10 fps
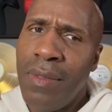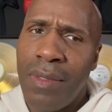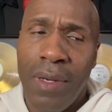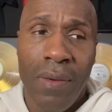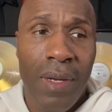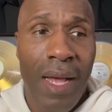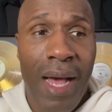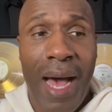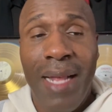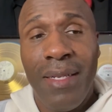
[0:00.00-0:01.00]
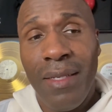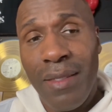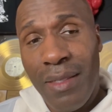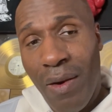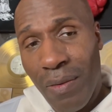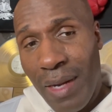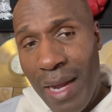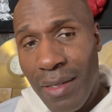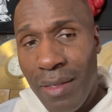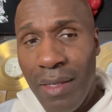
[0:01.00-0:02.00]
So I just don't
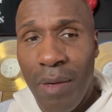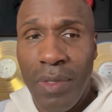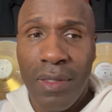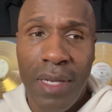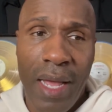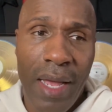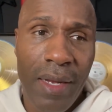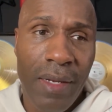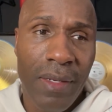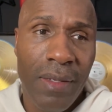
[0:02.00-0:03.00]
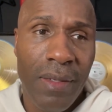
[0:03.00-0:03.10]
like double standard.